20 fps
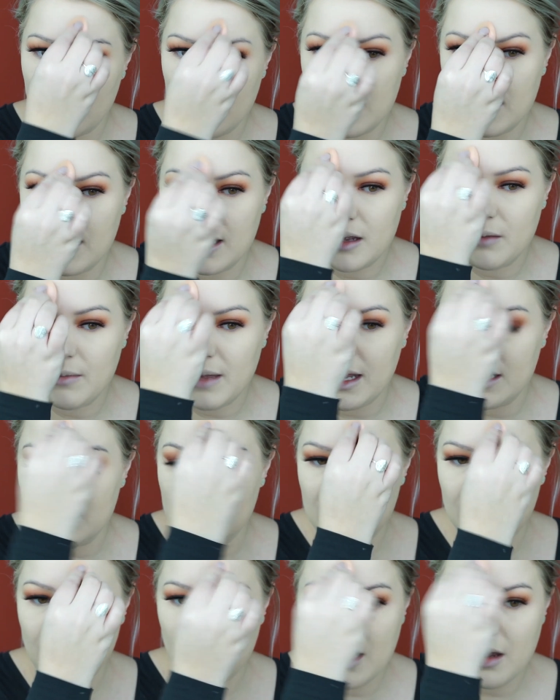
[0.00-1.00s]

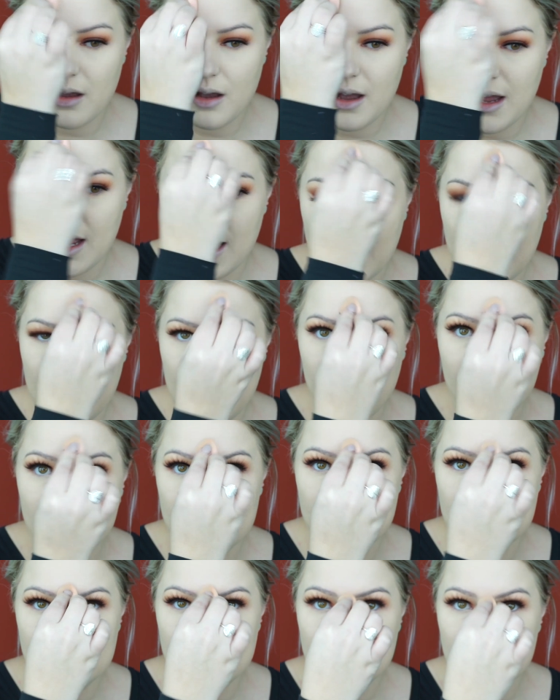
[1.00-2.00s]
under my
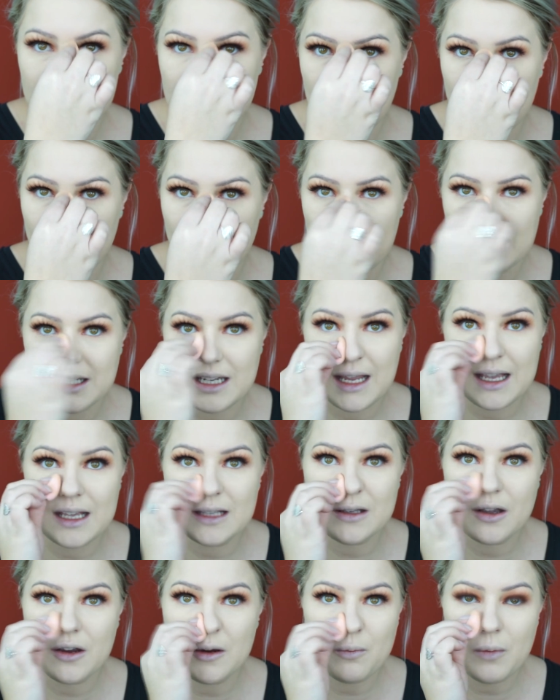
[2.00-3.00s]
eyes, down my
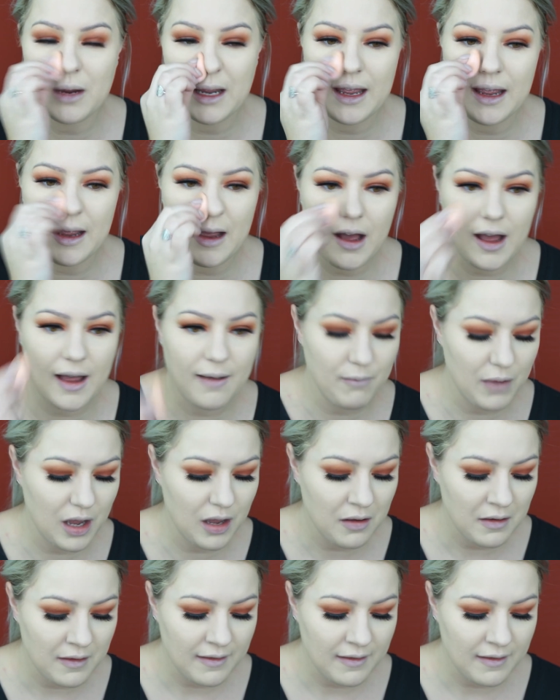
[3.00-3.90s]
T-zone where I'm